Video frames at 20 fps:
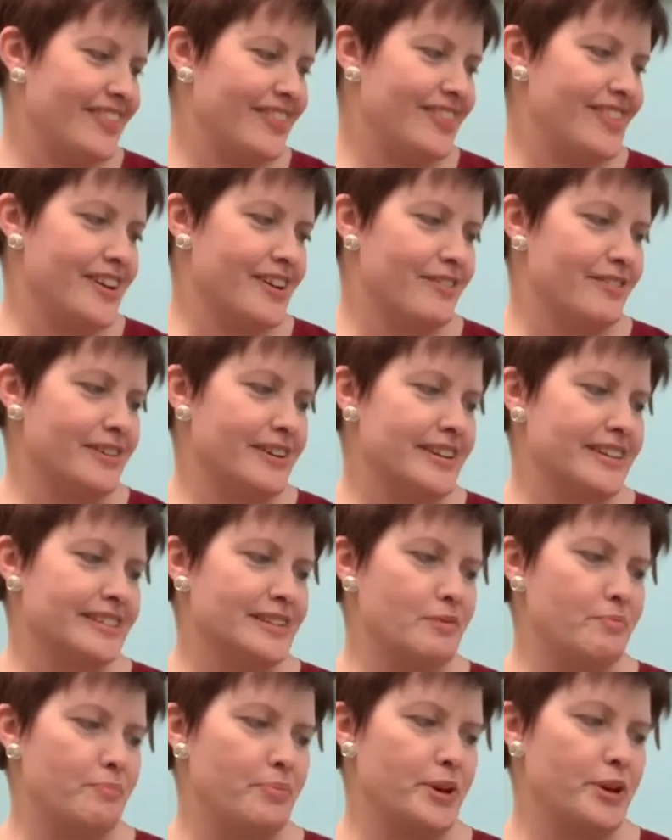There is
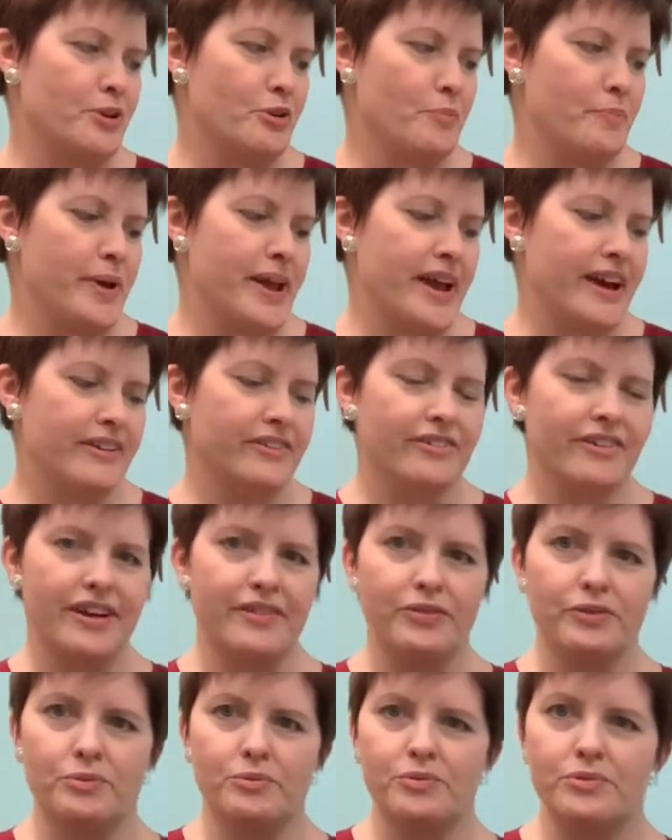a pitter-patter
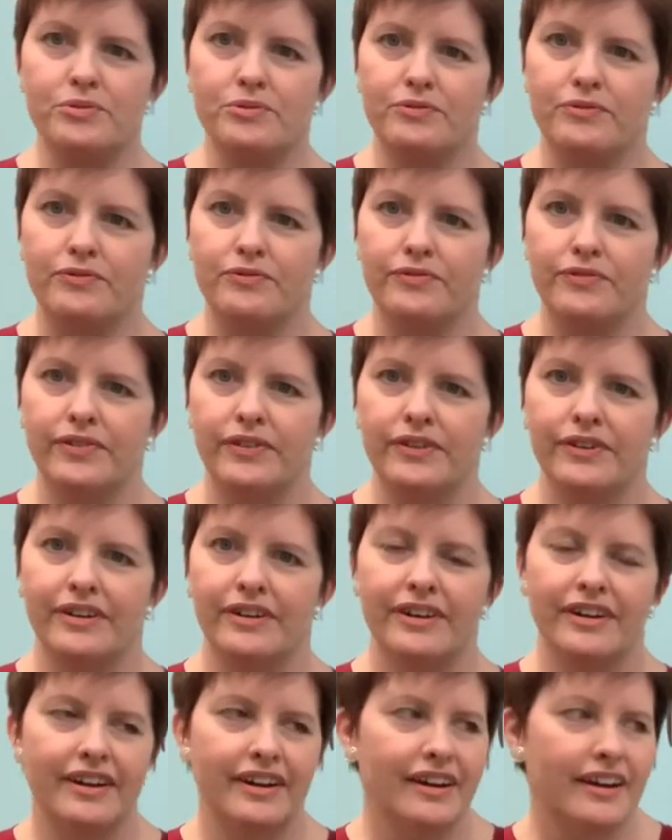on the roof.
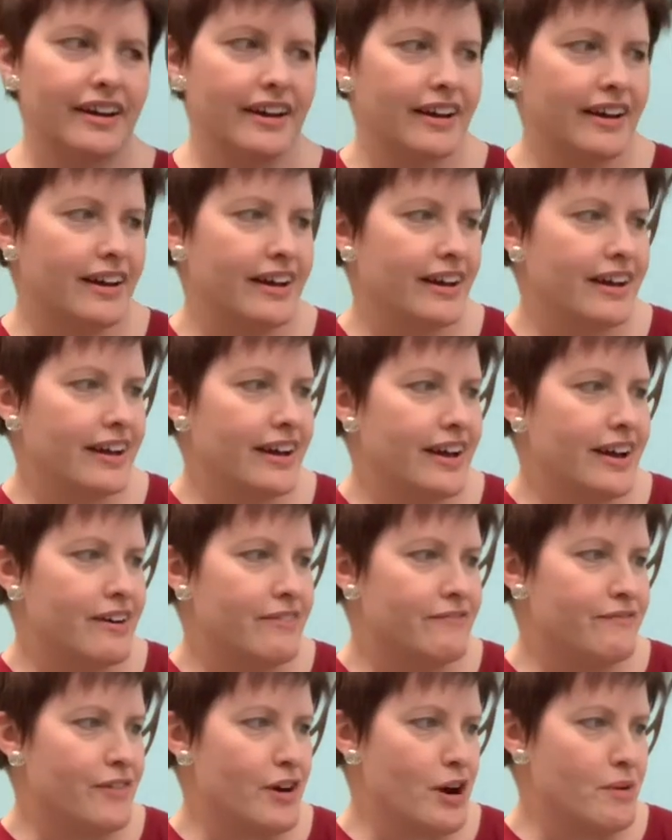
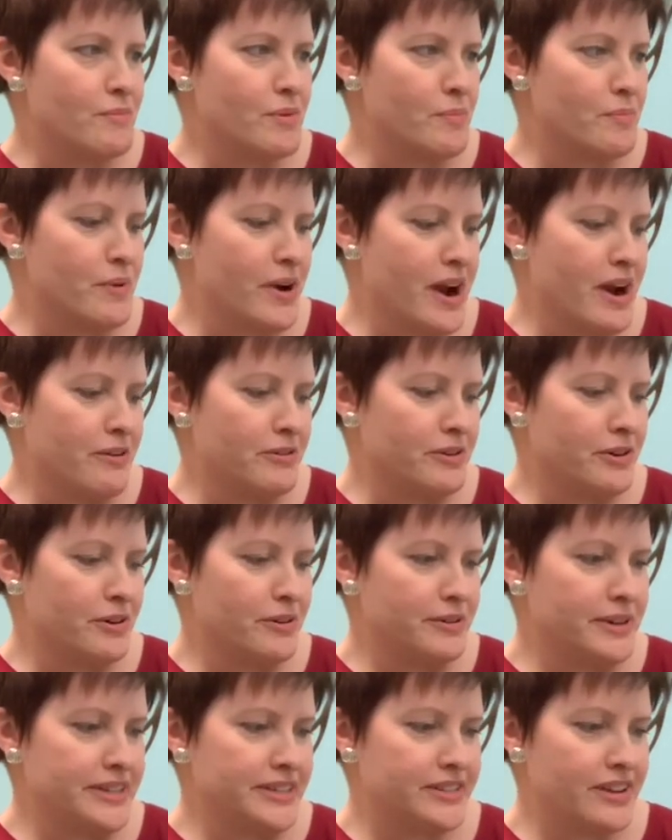Farmer Brown
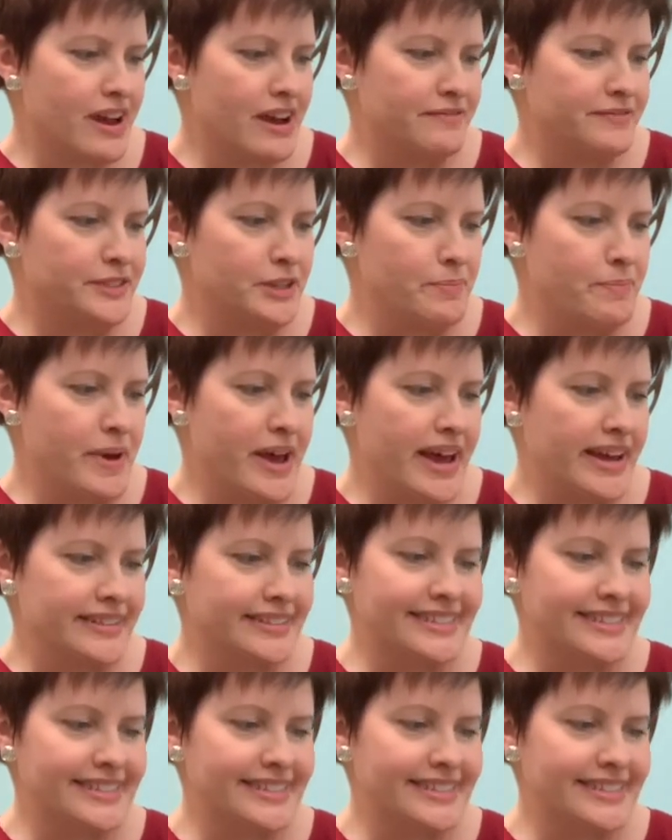hurries off to bed.